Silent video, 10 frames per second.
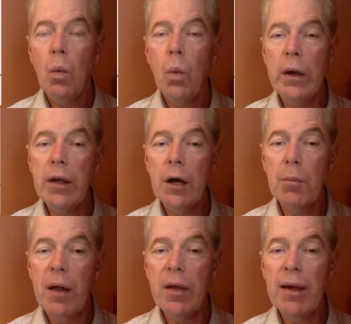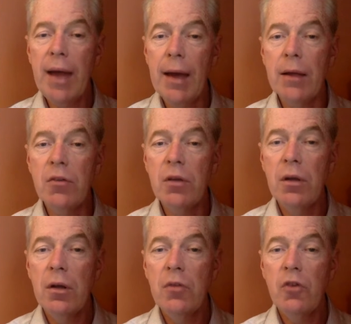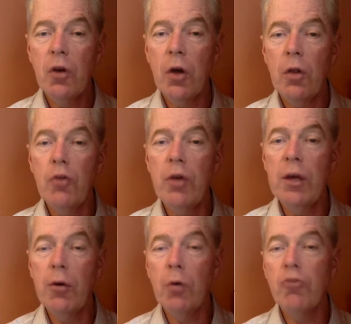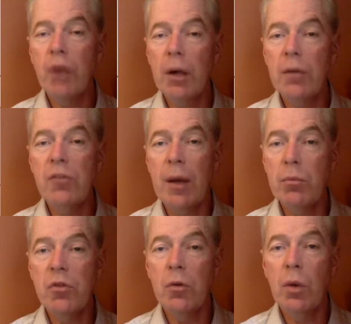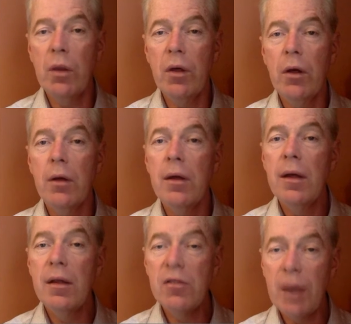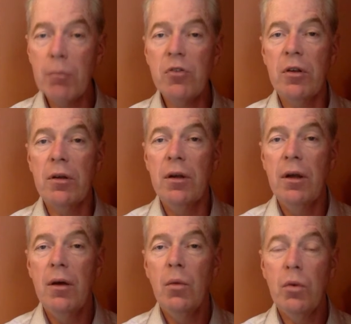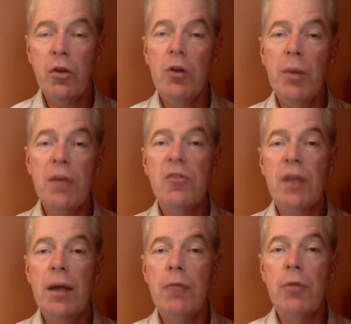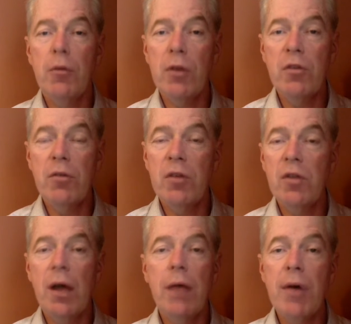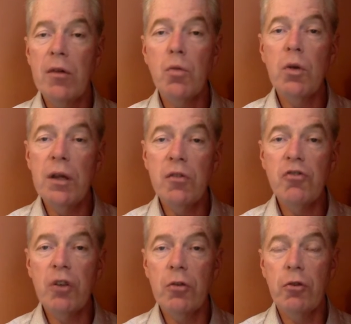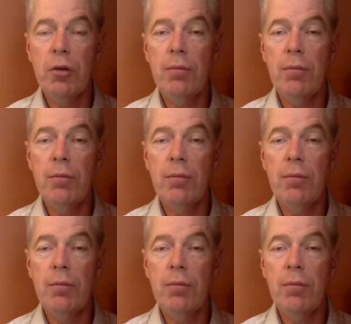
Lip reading: One young mother, Kate, took her 3-year-old child Samson with her. Samson was going to be a slave for the rest of his life, as would his children.